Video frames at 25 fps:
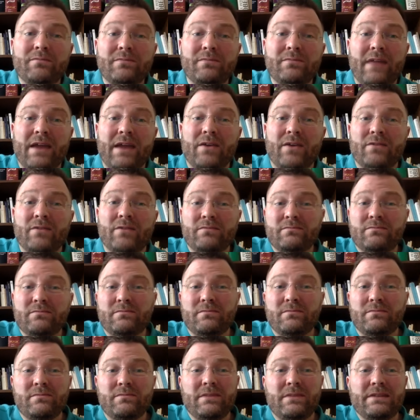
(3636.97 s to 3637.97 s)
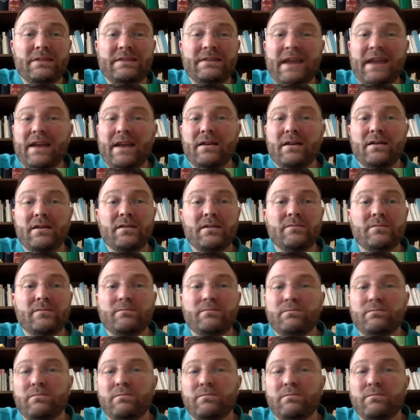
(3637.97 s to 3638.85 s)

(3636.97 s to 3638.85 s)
like the data,